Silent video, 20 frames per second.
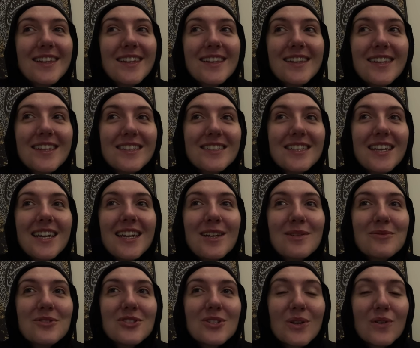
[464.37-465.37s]
The
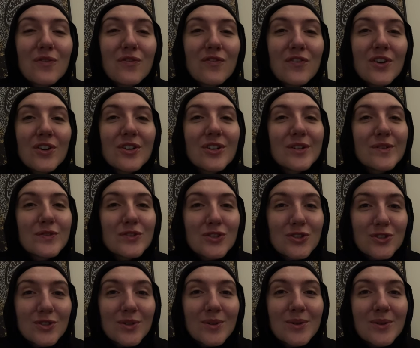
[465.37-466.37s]
day was just full of
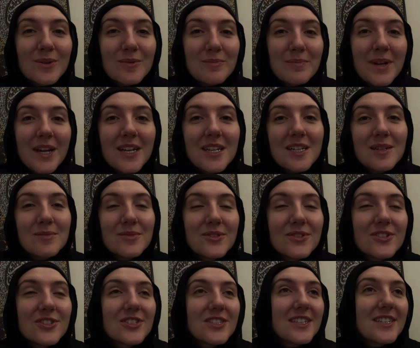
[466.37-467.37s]
so many
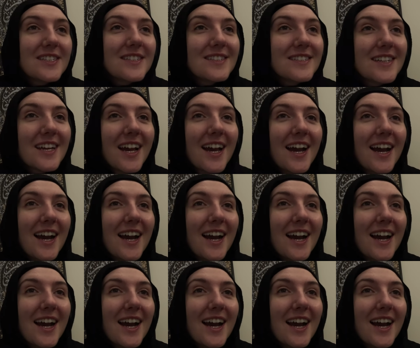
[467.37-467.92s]
emotions.